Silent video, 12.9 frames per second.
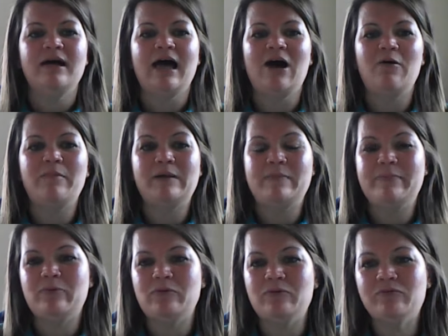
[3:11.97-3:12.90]
how many
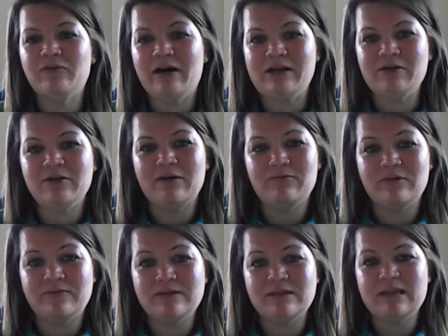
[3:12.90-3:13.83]
people value their
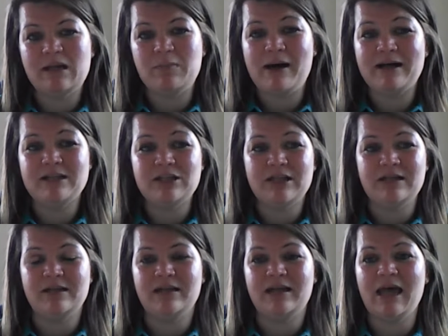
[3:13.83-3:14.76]
rivers and are
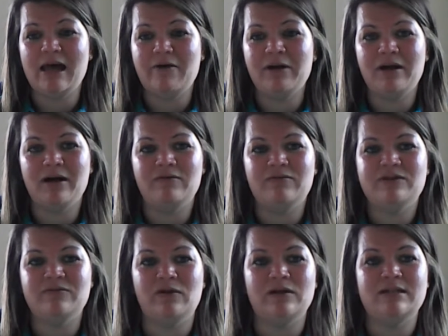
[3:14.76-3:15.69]
passionate and caring enough
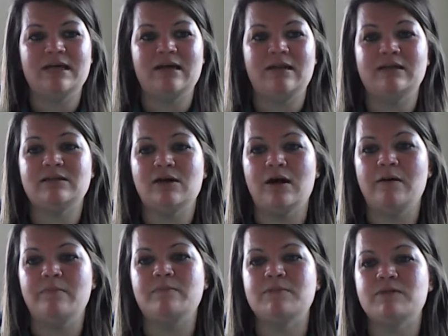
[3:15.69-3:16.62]
to volunteer their
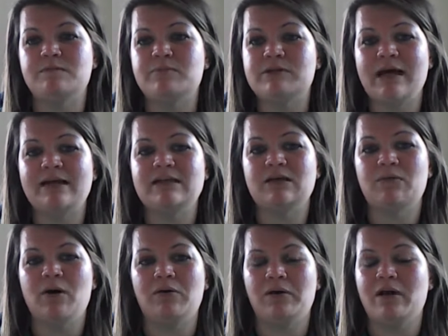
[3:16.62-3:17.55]
time to protecting
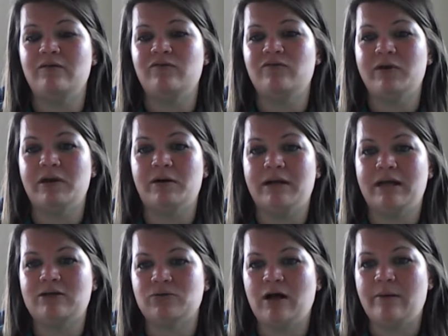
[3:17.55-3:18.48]
wildlife and our
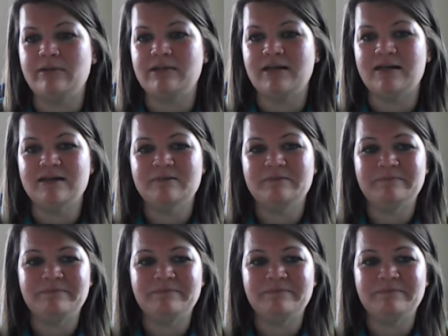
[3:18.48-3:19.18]
natural habitat.